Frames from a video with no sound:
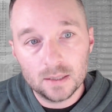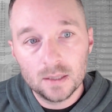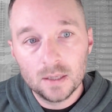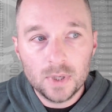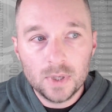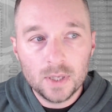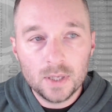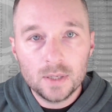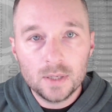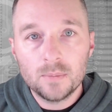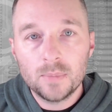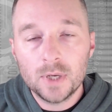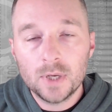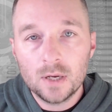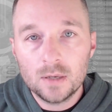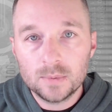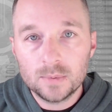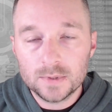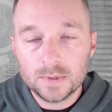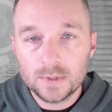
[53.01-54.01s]
We need to be
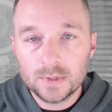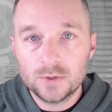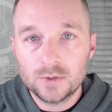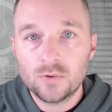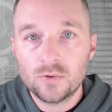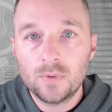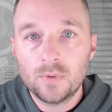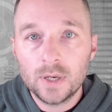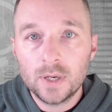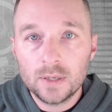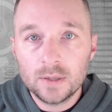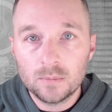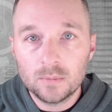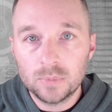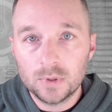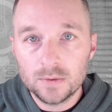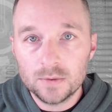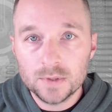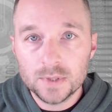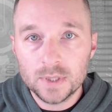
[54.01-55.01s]
able to train the
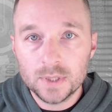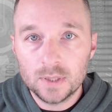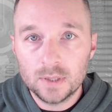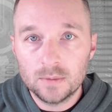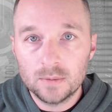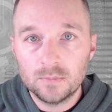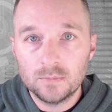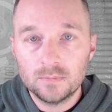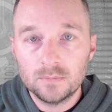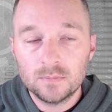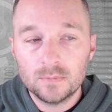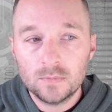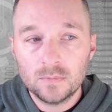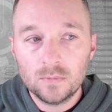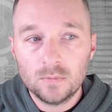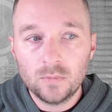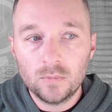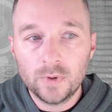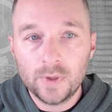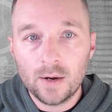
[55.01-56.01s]
blue team
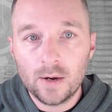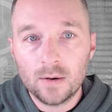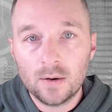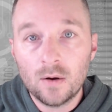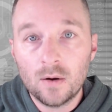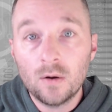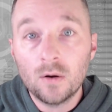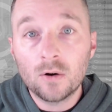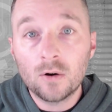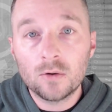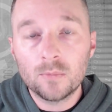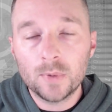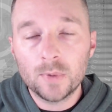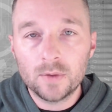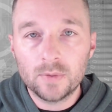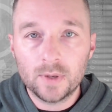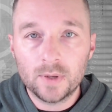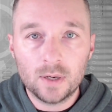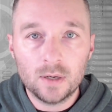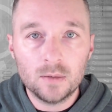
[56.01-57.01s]
without
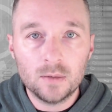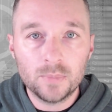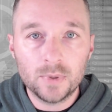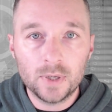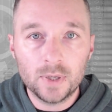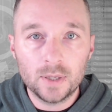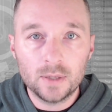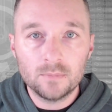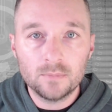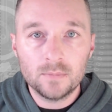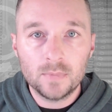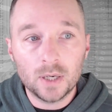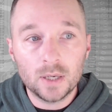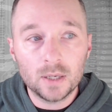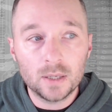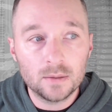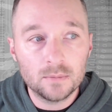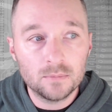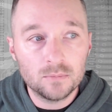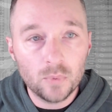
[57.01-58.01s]
harming the company
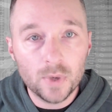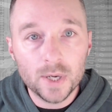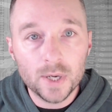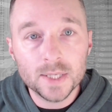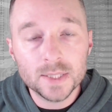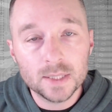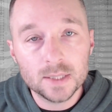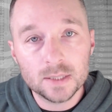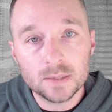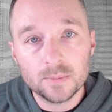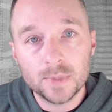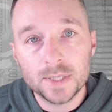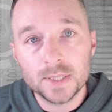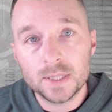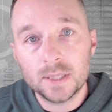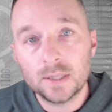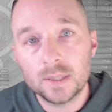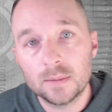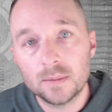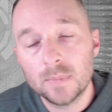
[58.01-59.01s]
by wasting somebody's
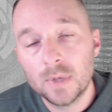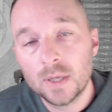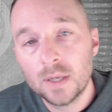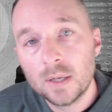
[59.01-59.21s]
time.